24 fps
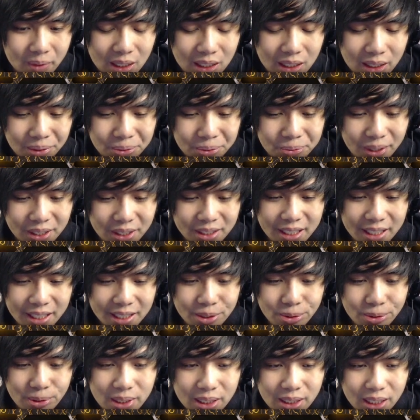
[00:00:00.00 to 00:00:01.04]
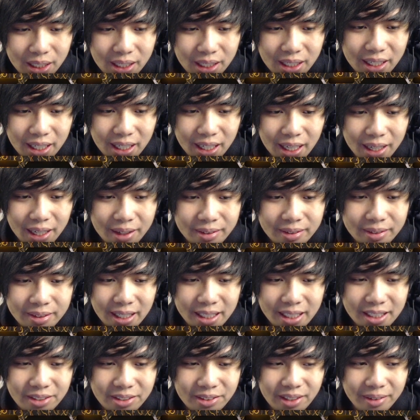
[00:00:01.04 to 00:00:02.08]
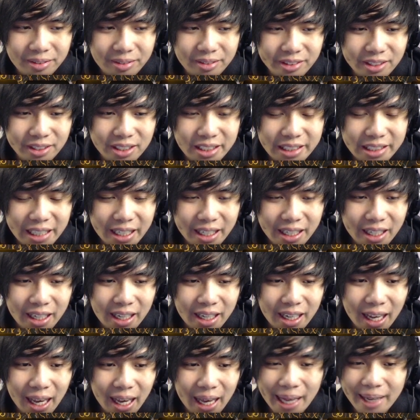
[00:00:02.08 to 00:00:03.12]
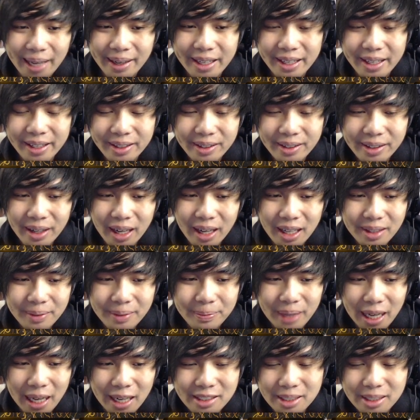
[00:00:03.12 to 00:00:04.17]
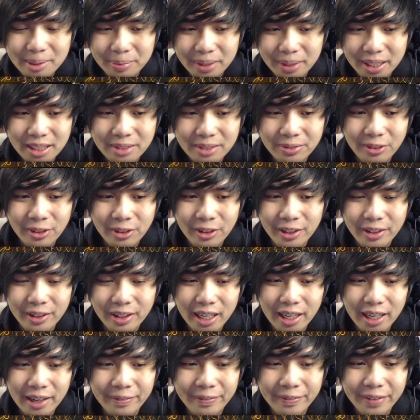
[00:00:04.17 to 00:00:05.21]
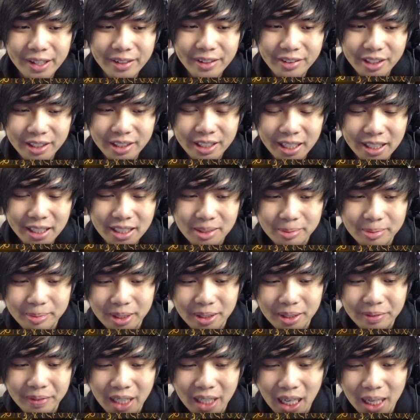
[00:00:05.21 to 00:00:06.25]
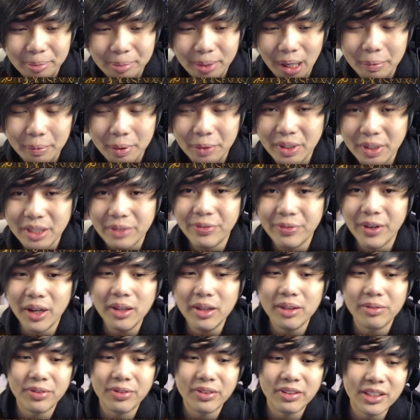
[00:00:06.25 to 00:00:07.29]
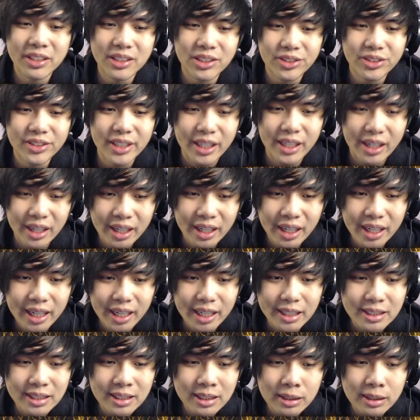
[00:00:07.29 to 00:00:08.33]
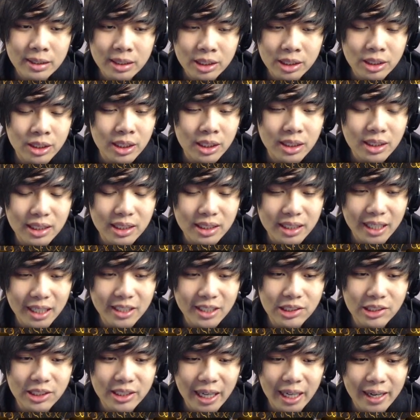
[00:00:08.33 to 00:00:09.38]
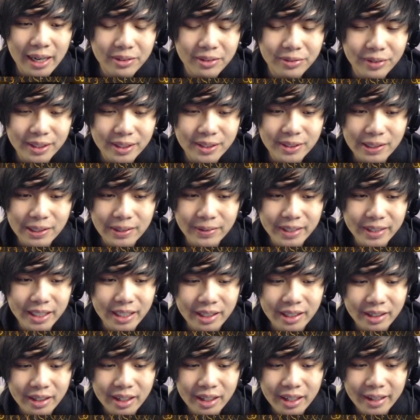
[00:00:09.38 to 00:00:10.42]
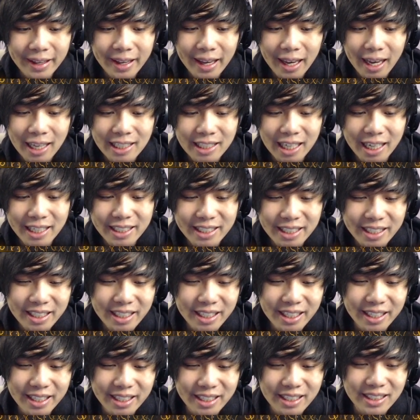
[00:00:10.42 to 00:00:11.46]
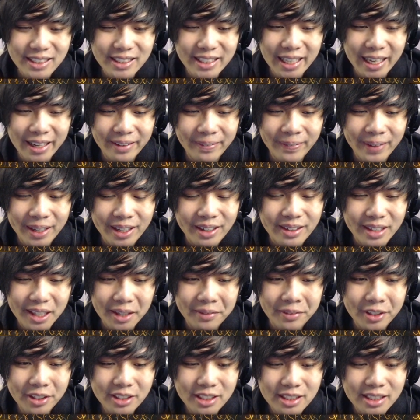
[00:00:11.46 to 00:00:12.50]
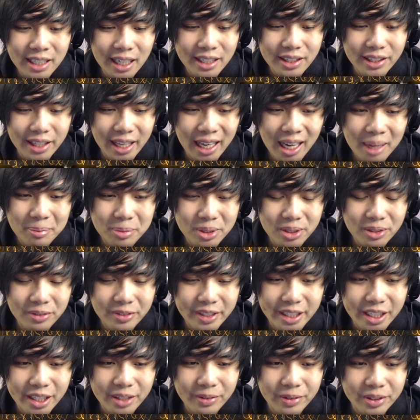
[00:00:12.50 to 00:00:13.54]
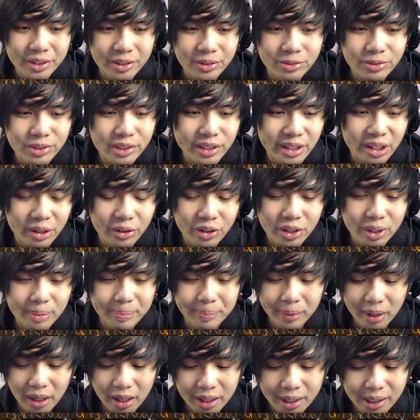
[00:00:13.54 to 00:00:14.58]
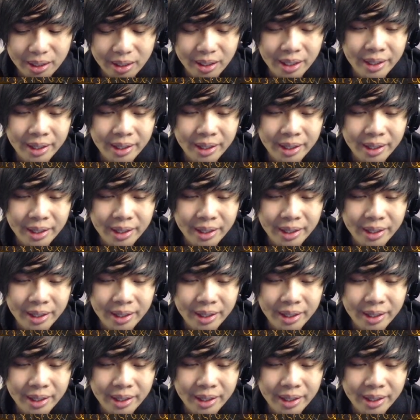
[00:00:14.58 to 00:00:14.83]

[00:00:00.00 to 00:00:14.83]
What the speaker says: Rook takes rook, knight to f3 check, and here Gotham actually plays for a very nice move, and I probably would have fallen for this trick. He just decides to sacrifice the queen. And the idea here is that, well, if you decide to capture over here with your rook or a pawn,